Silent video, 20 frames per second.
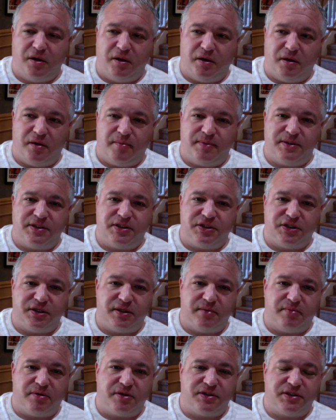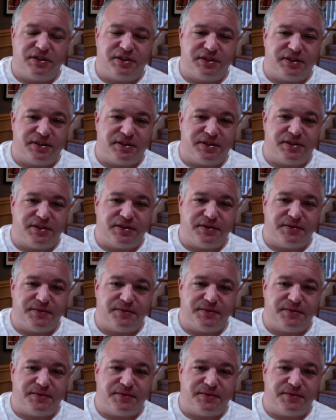uh, positioning, persistence.